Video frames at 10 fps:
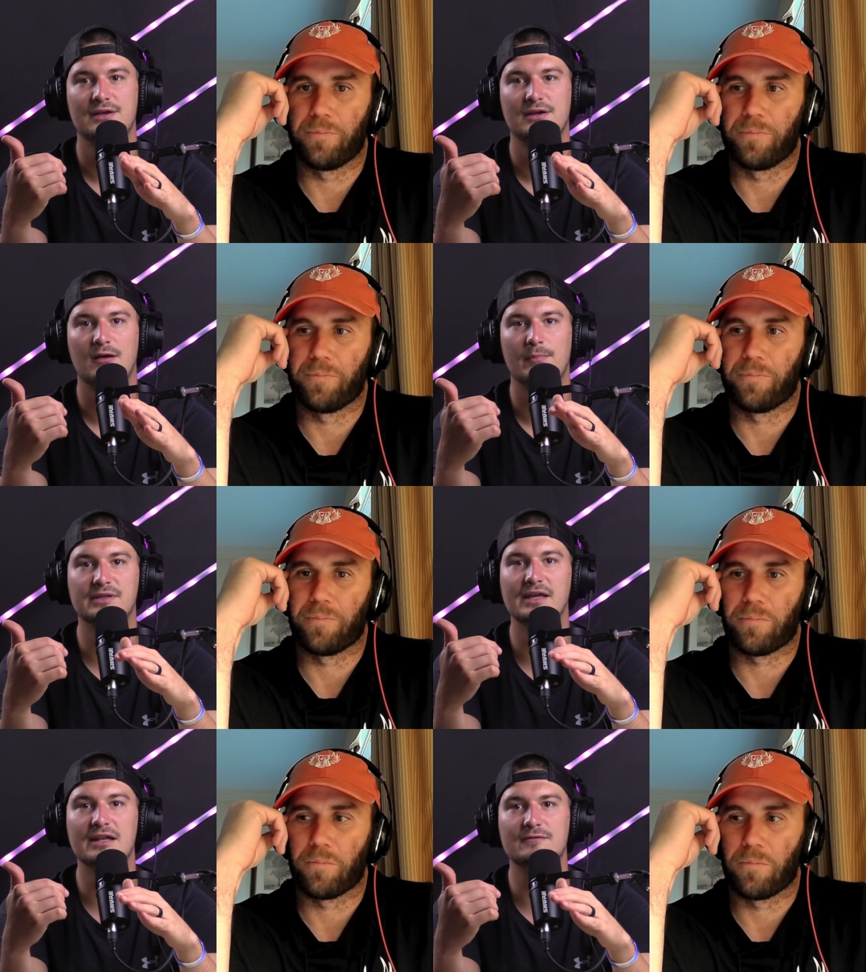Speaker 1: But
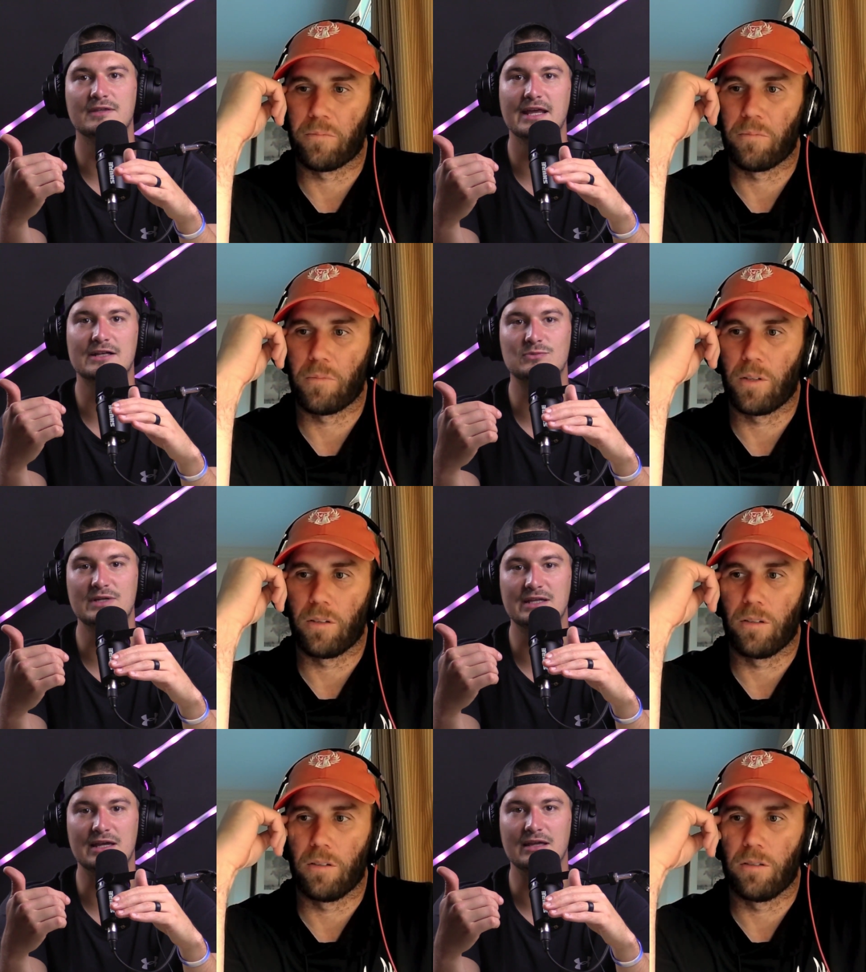then if the next
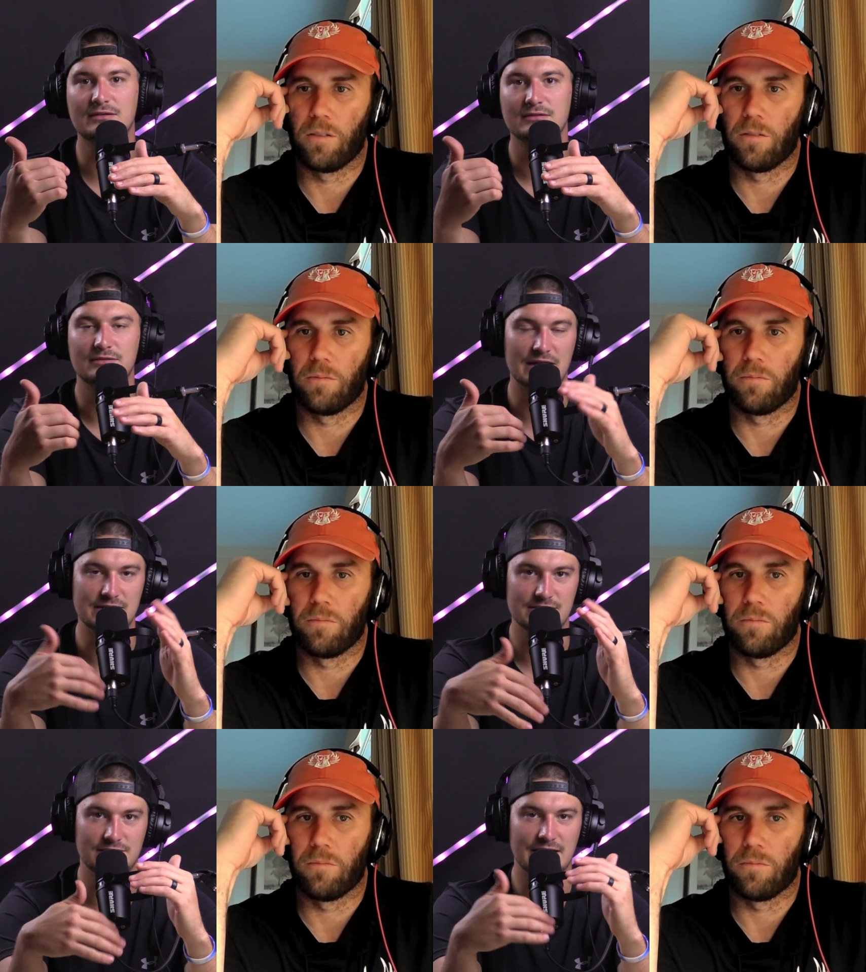weekend,
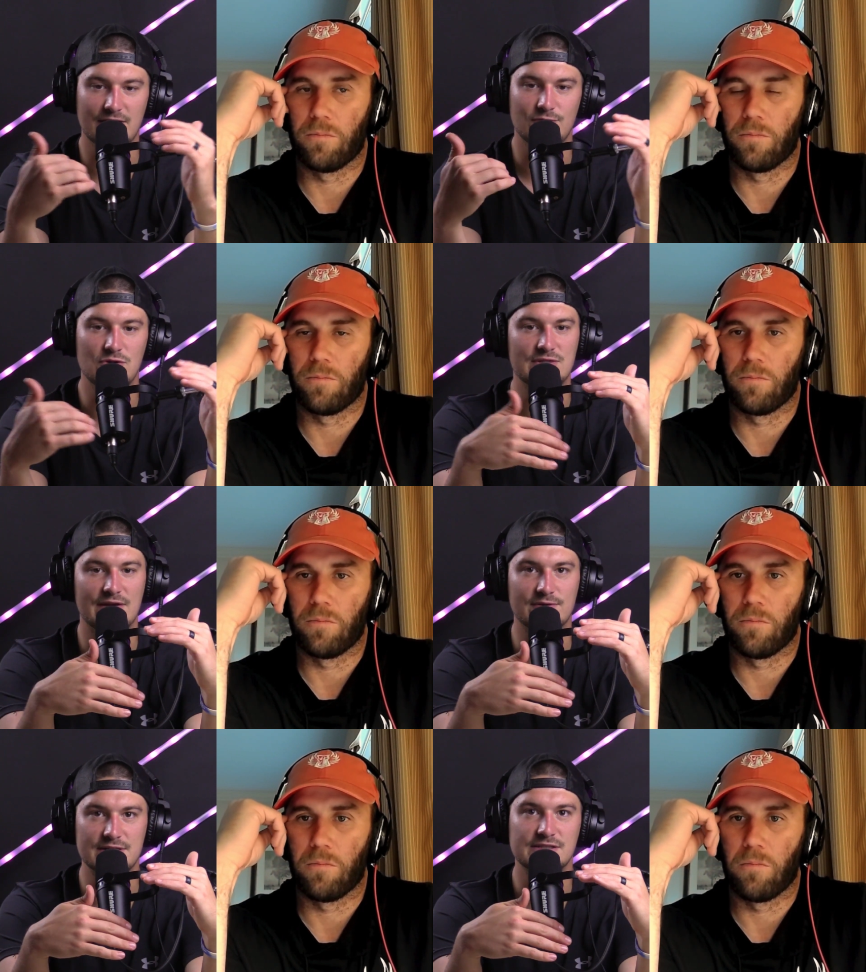and like if you use that
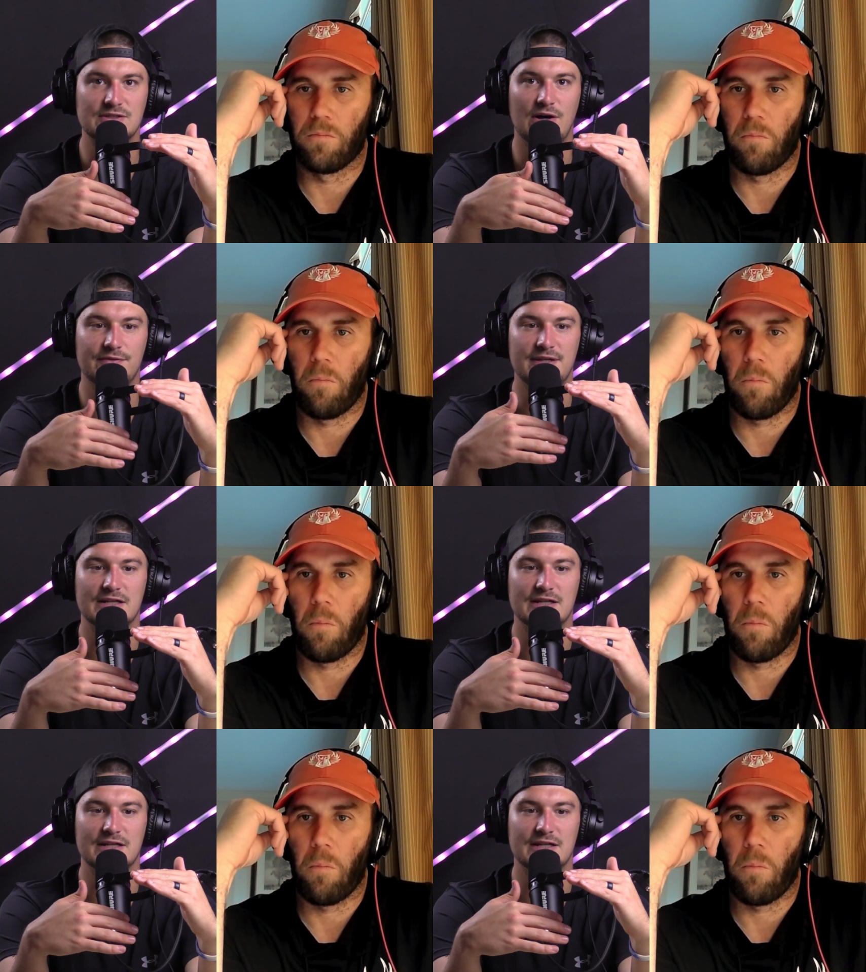for disc golf, the next